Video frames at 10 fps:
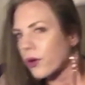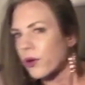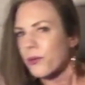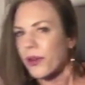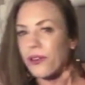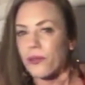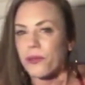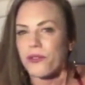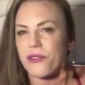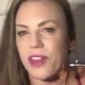my
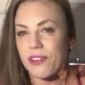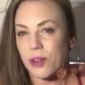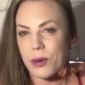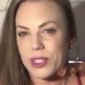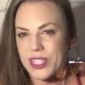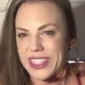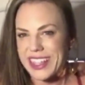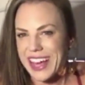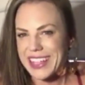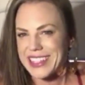favorite question
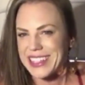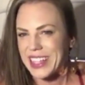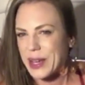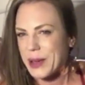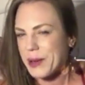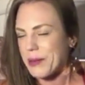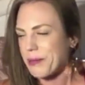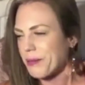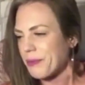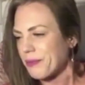last,
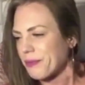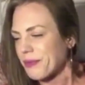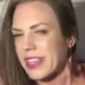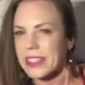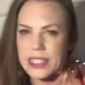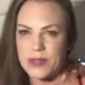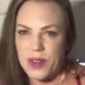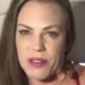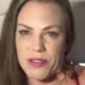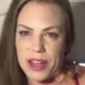because it's
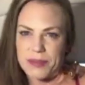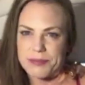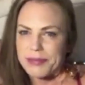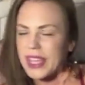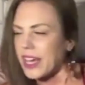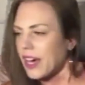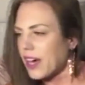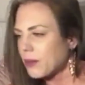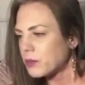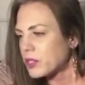very fun.
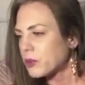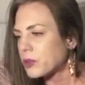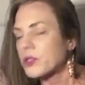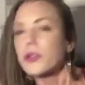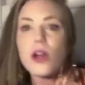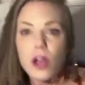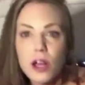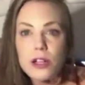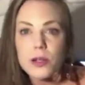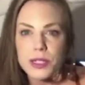So we'll do the
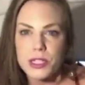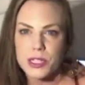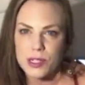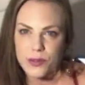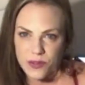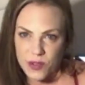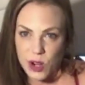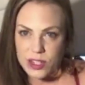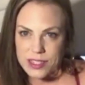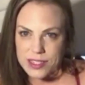hard questions
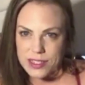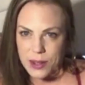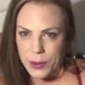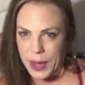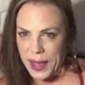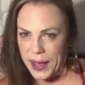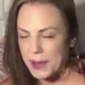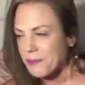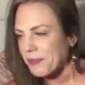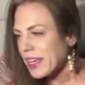first,
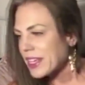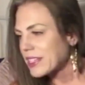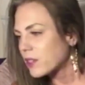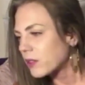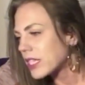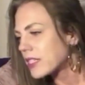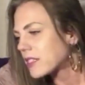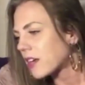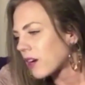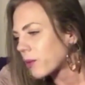okay? So let's
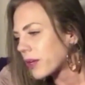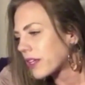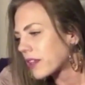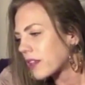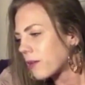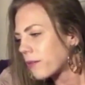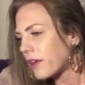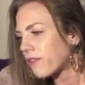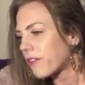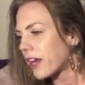start with
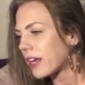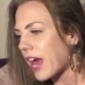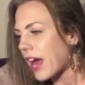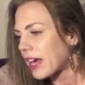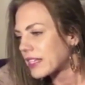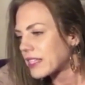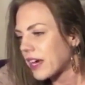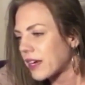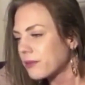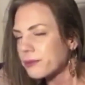my friend
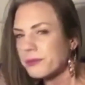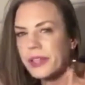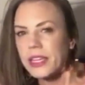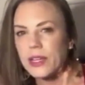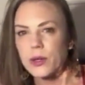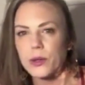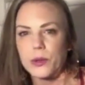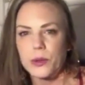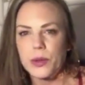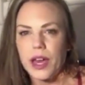Agatha,
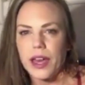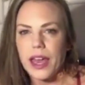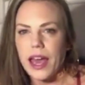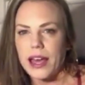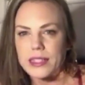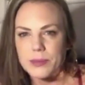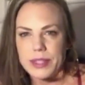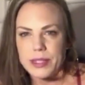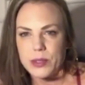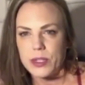who asked me
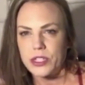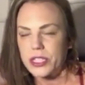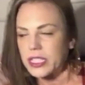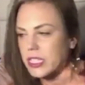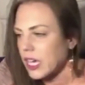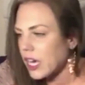this question